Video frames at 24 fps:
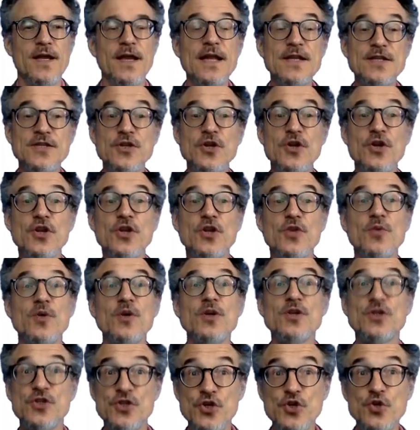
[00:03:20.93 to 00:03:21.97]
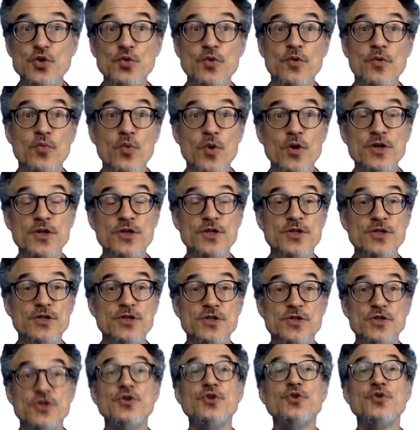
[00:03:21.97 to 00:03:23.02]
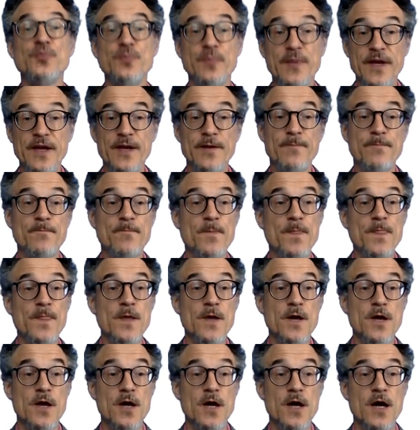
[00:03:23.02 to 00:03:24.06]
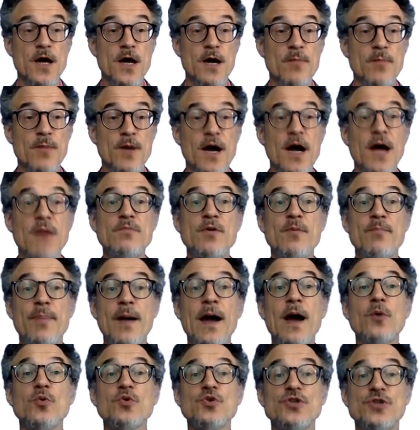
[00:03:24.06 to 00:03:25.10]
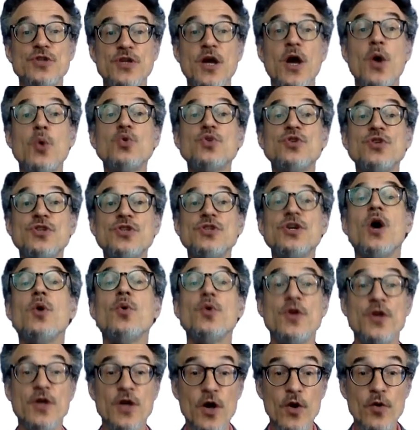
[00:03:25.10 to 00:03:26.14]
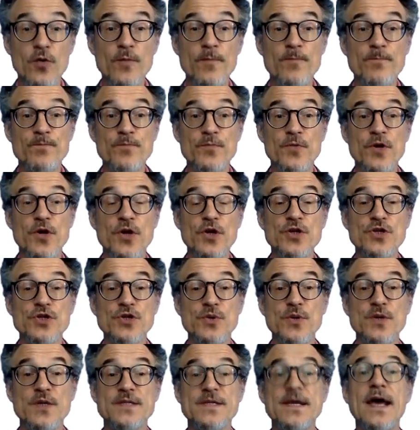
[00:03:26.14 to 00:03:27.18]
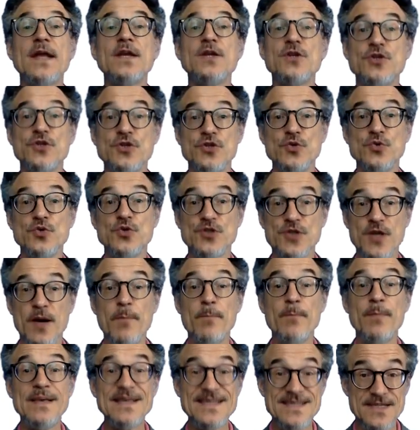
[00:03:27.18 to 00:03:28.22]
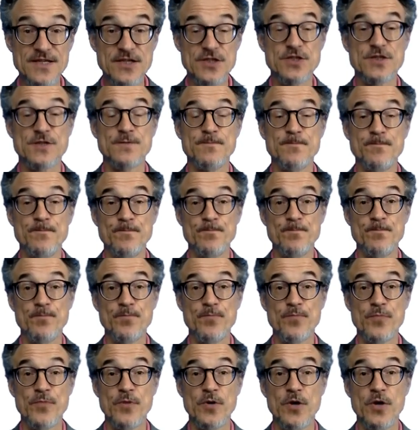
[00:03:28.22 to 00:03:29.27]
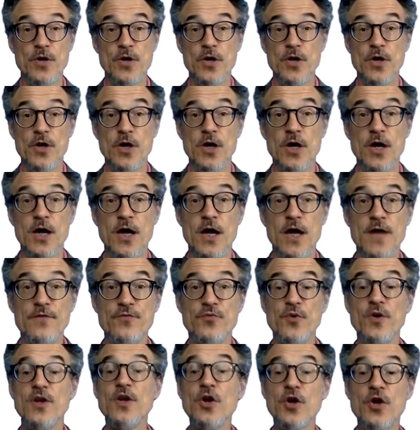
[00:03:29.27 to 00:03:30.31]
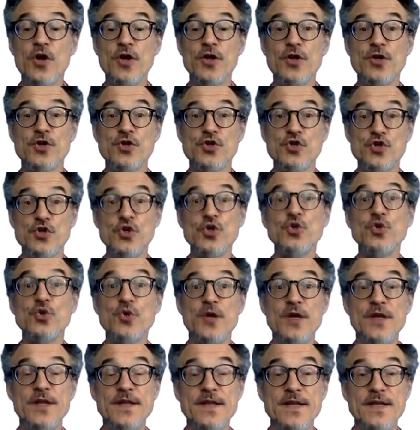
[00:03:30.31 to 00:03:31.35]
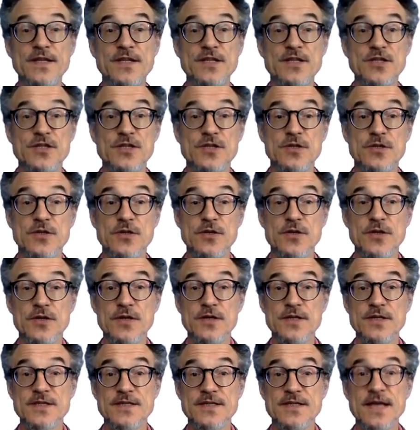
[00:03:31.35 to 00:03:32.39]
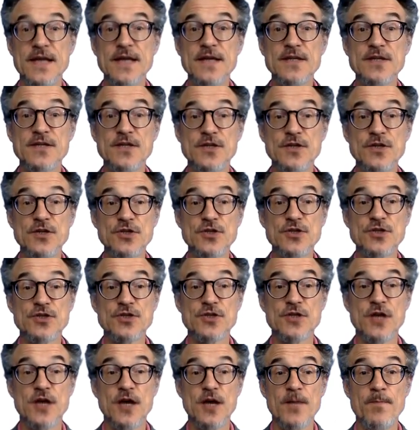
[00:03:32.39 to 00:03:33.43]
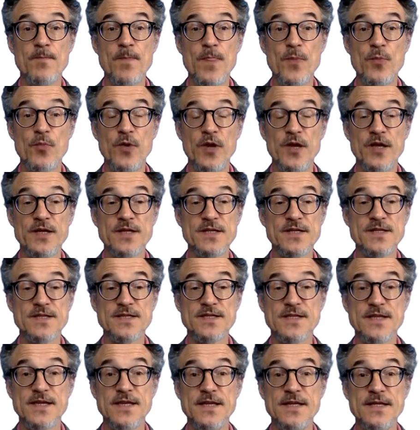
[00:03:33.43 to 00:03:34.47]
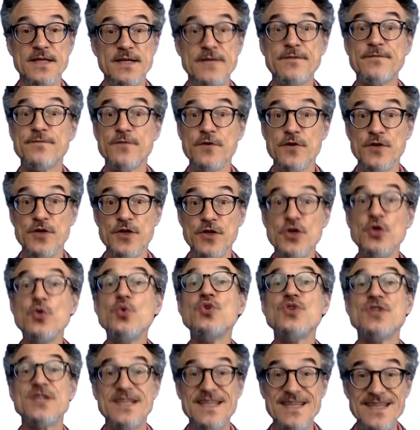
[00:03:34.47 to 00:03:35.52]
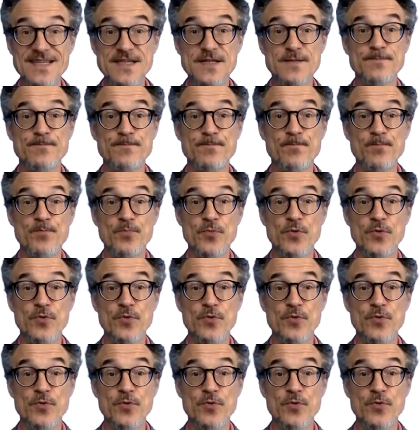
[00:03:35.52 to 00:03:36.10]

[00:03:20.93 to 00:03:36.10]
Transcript: Let's look at the word to. What does to mean? Um, I'm about to go to Tokyo to attend to some business. Uh, if we look at to in this sentence, um, we can see different uses